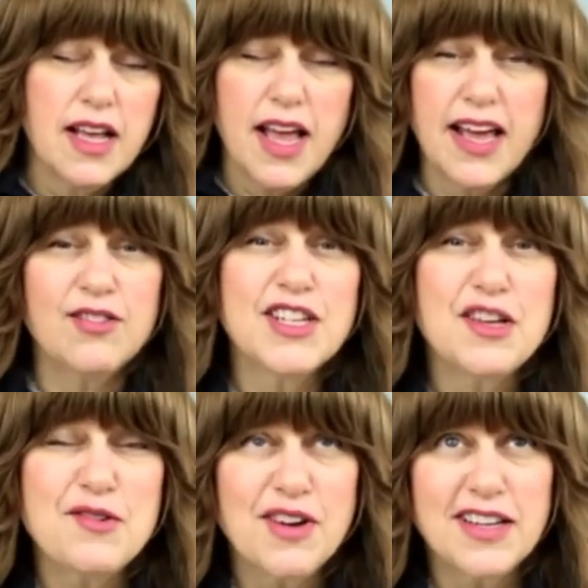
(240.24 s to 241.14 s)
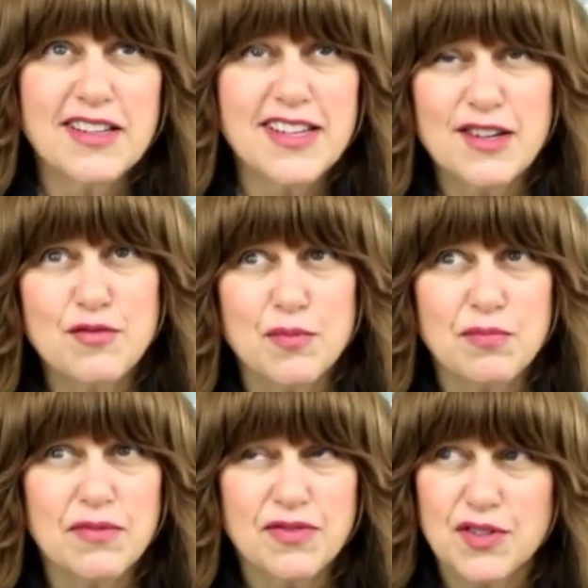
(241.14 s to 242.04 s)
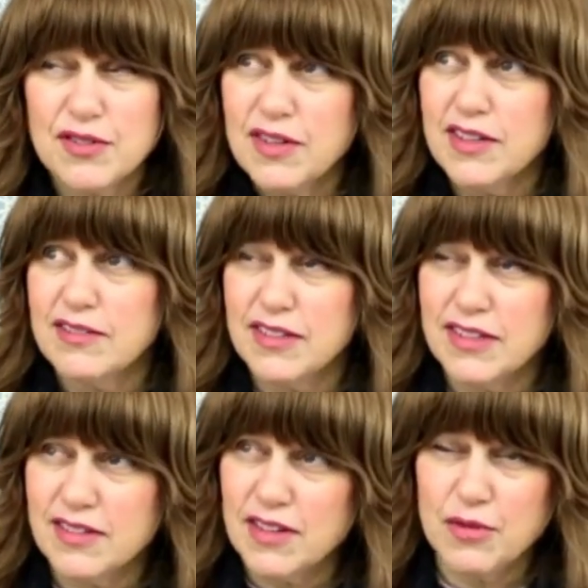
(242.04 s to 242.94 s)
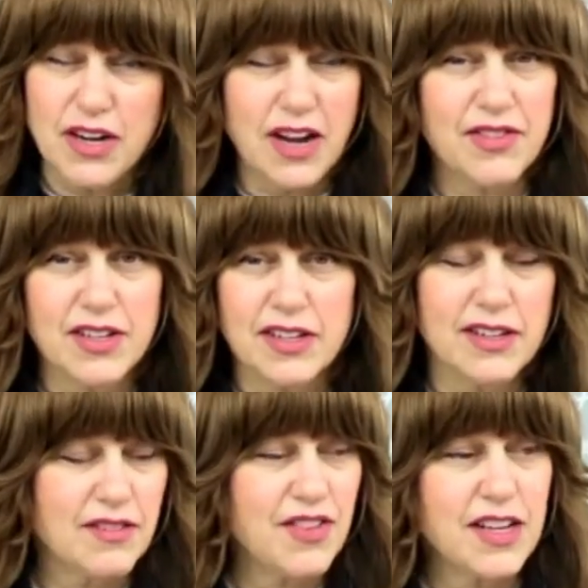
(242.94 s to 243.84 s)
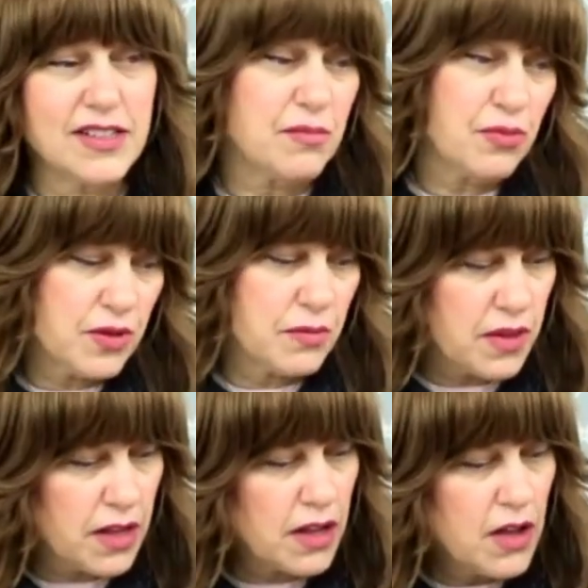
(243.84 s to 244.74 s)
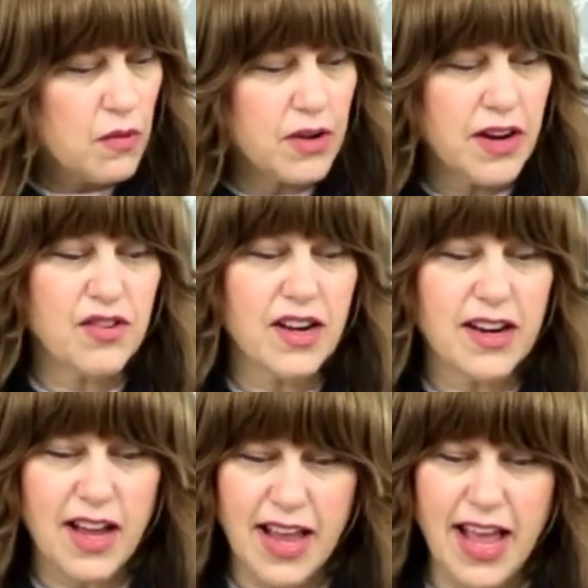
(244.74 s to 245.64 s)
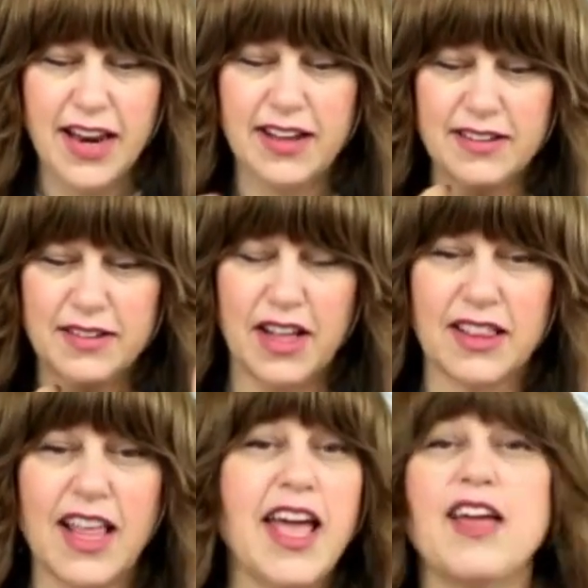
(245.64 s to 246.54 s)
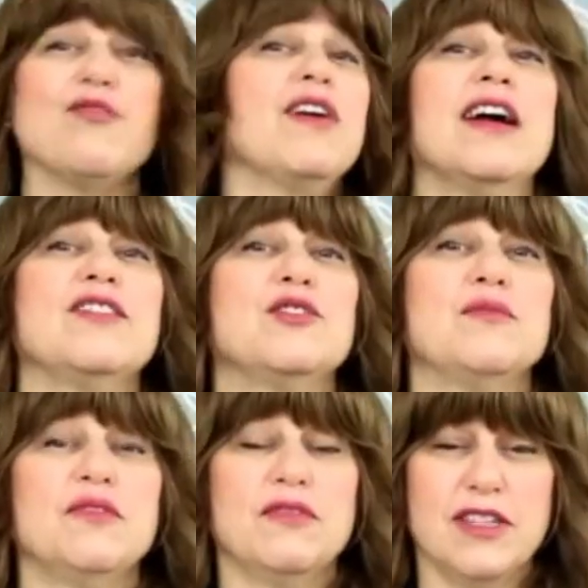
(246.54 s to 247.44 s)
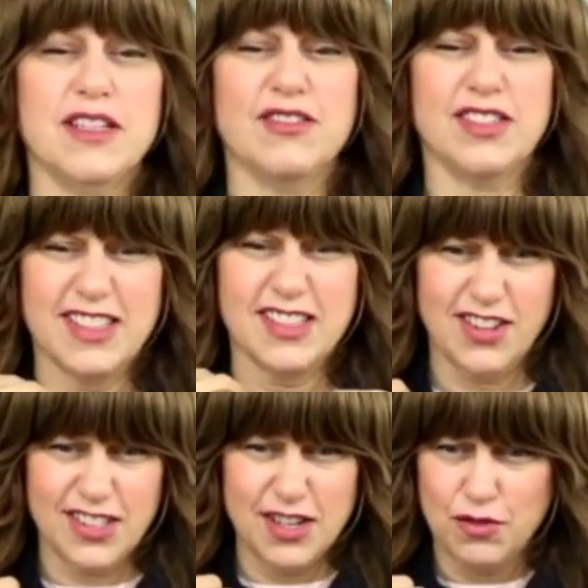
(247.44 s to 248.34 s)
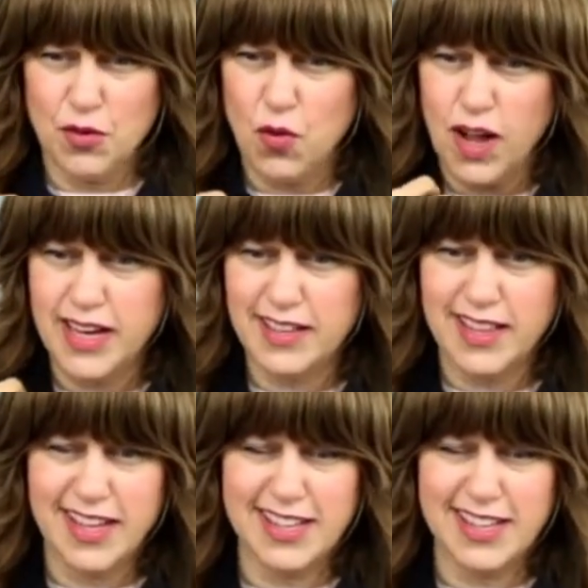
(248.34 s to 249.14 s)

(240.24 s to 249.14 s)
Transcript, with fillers: and i'll tell you i you know for for uh, we're having an event a forum thing whatever and i had a, a lei around what are those things called you know the hawaiian things